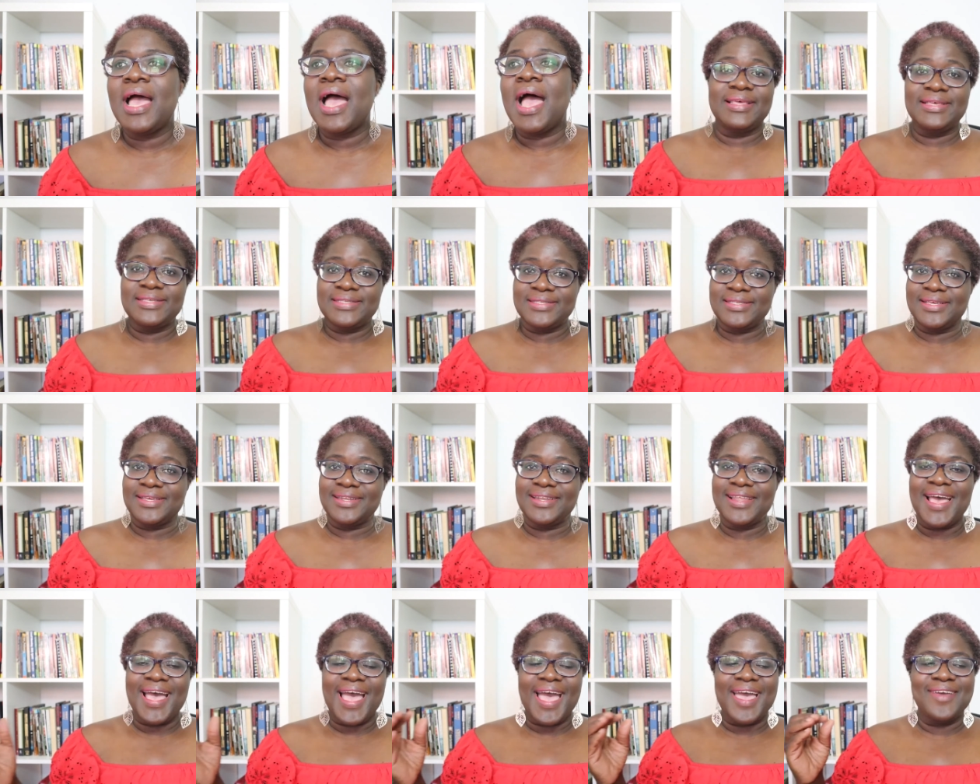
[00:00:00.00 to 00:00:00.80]

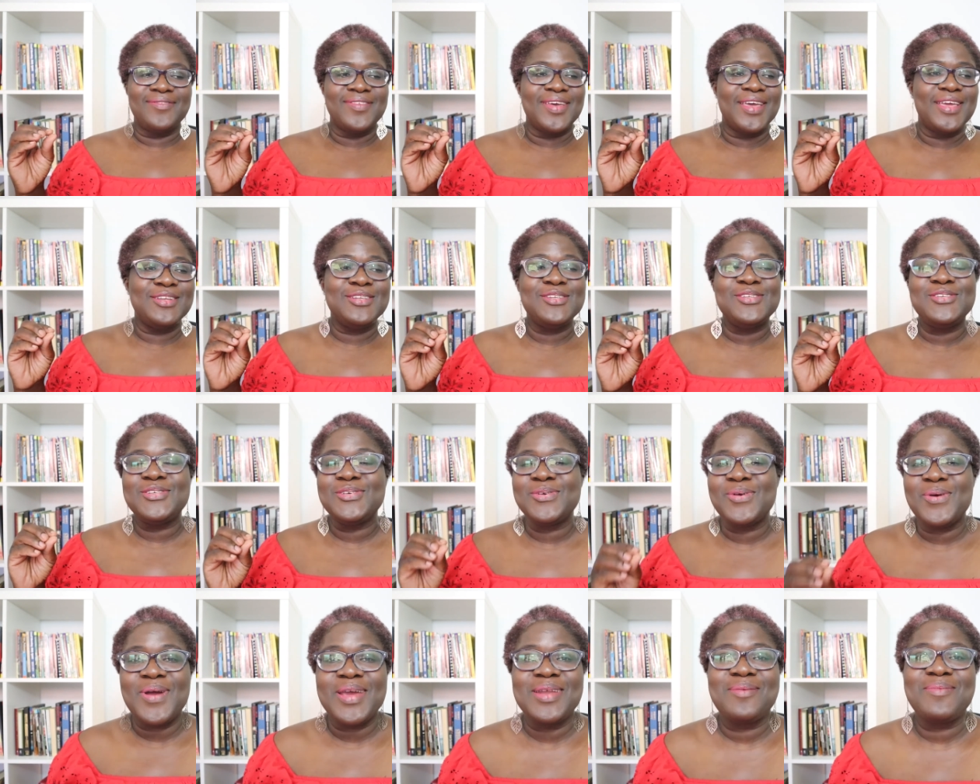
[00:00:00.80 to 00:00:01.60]
Listen, I've
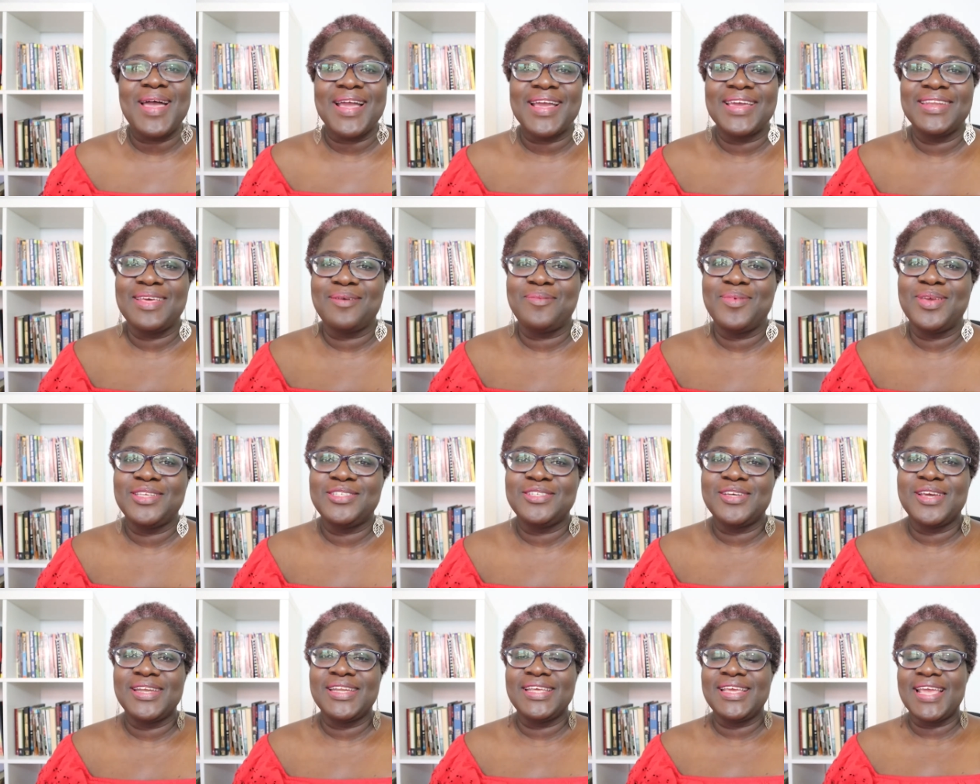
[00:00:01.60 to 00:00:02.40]
enjoyed my academic
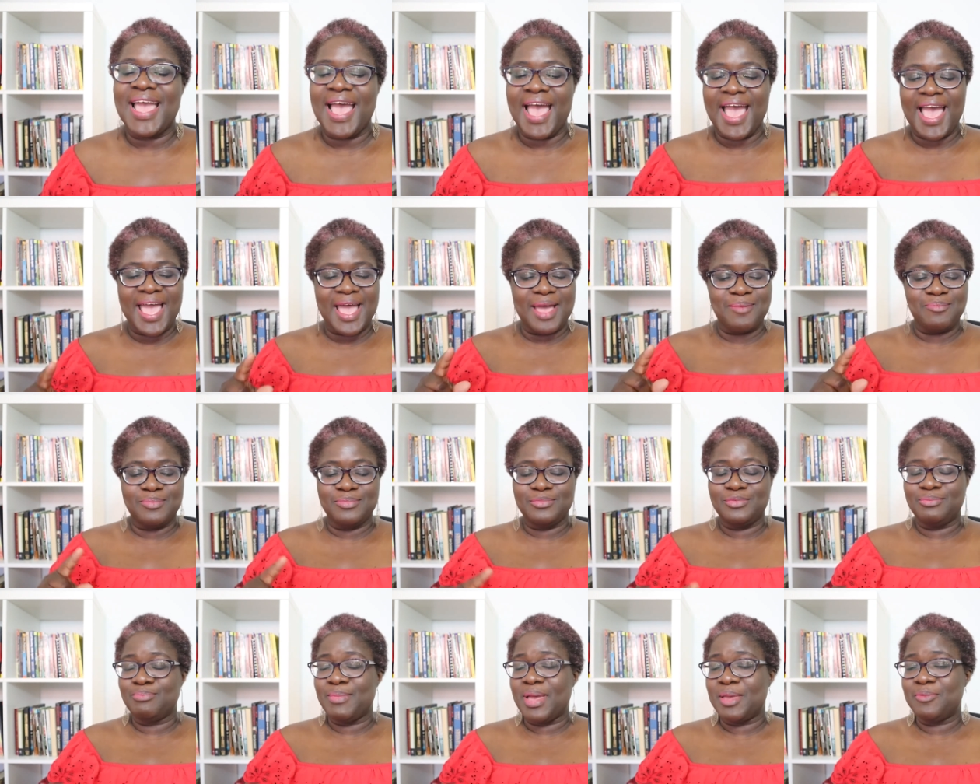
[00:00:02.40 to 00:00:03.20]
journey.
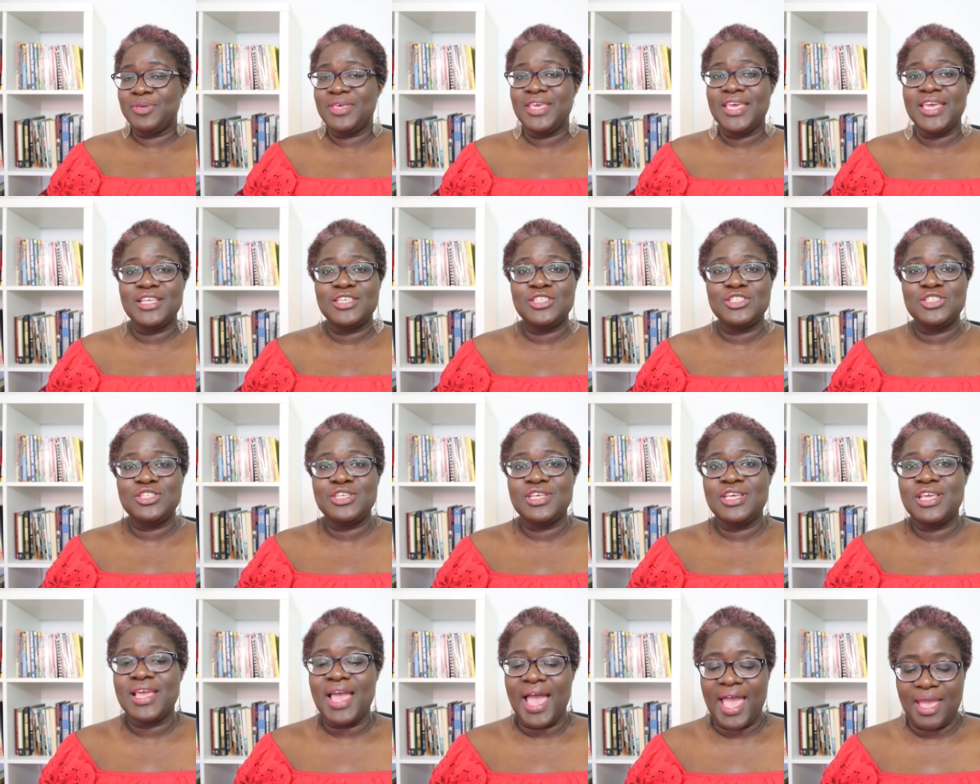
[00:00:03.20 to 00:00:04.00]
At my
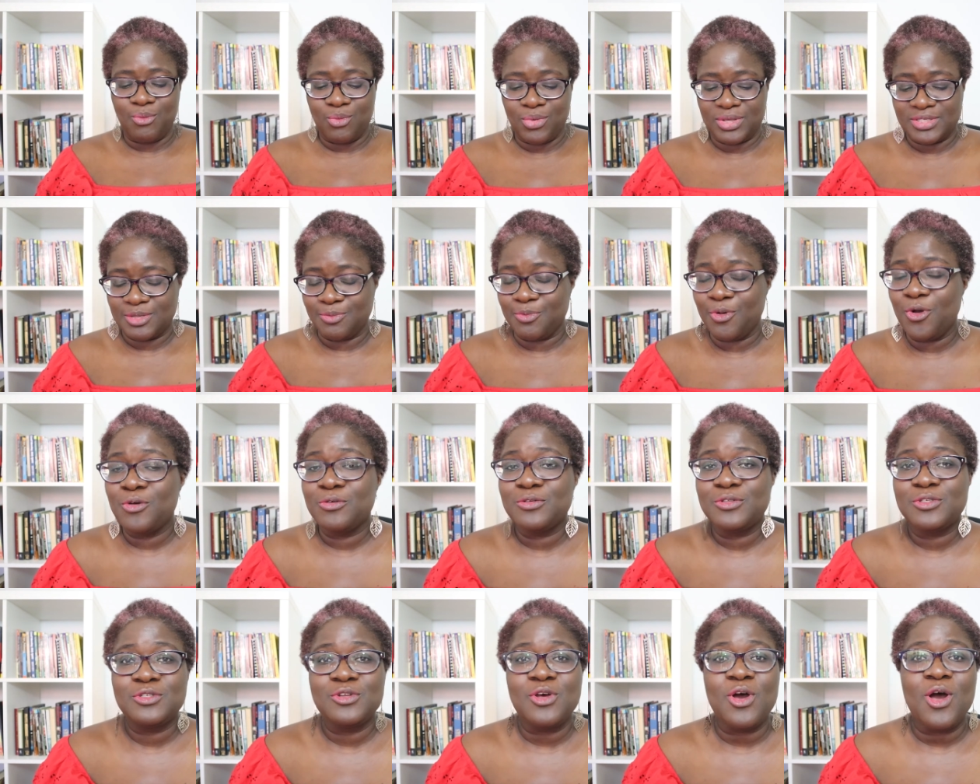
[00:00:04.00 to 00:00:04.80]
PhD, I was a
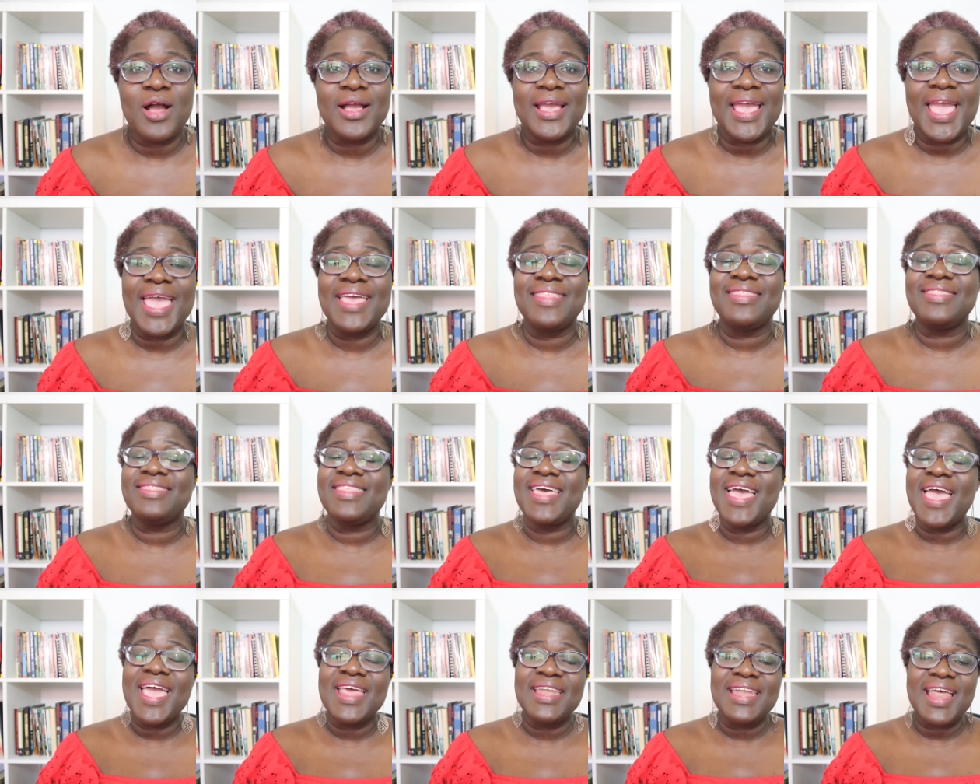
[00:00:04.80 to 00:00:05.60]
postdoc, and
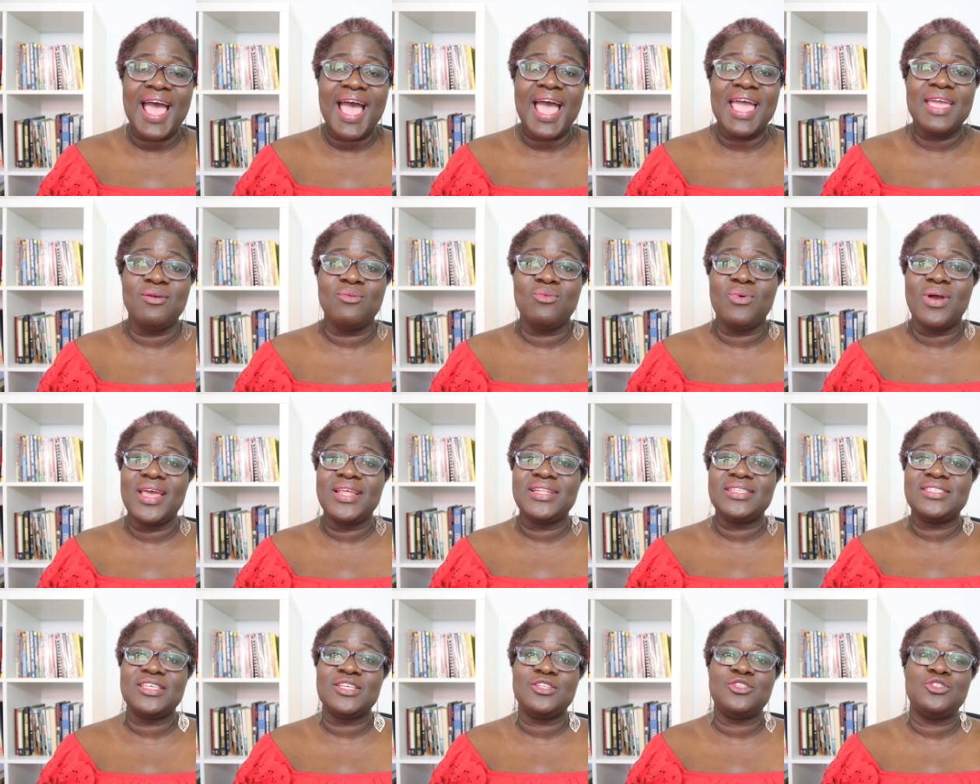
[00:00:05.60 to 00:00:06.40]
then I
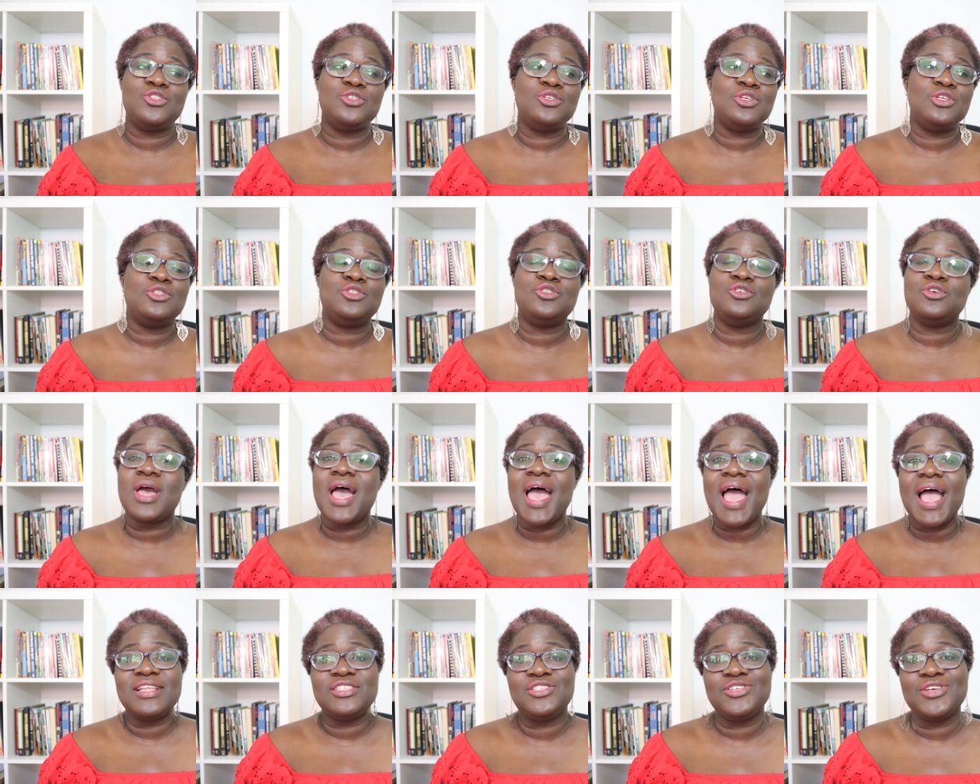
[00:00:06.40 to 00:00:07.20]
went into
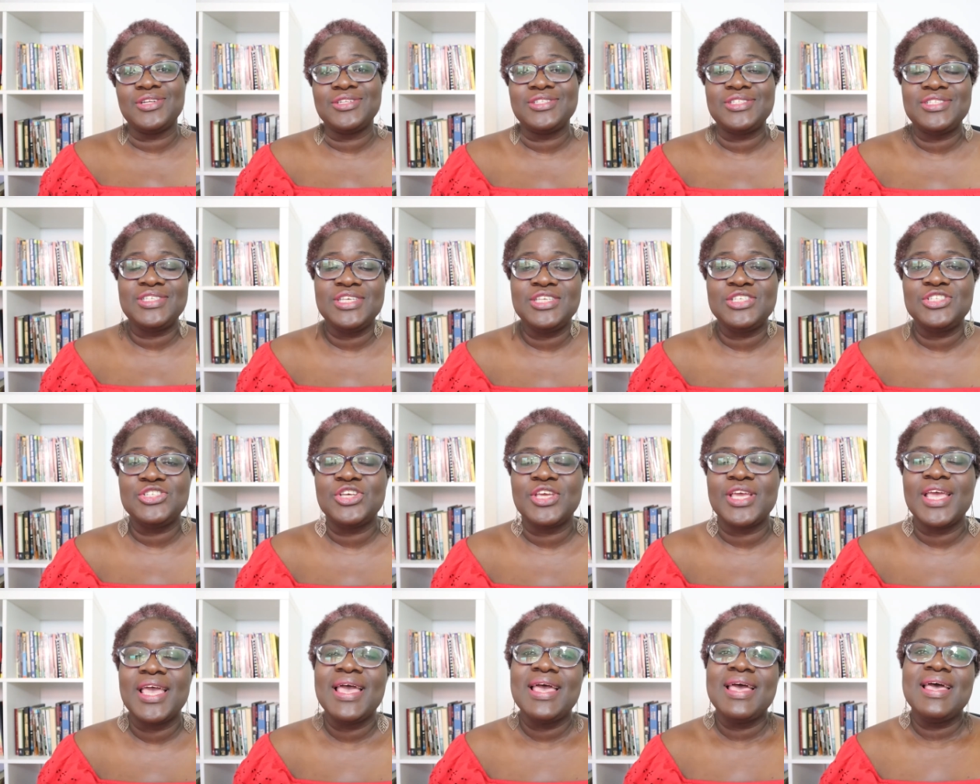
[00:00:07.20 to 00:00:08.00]
adjunct
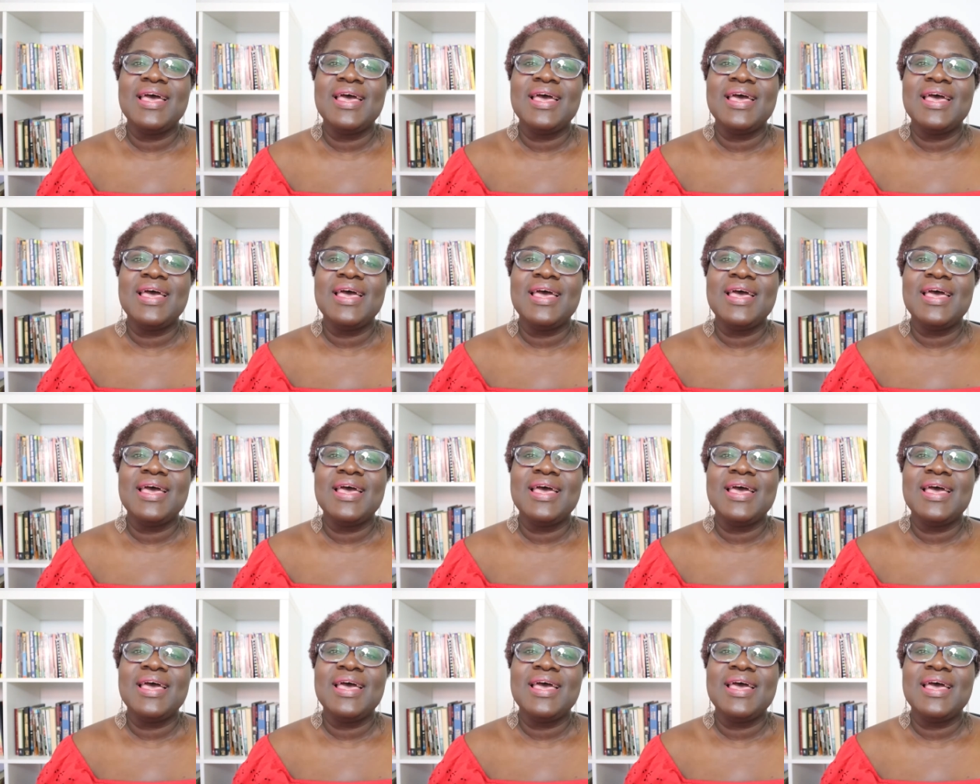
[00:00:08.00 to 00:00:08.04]
teaching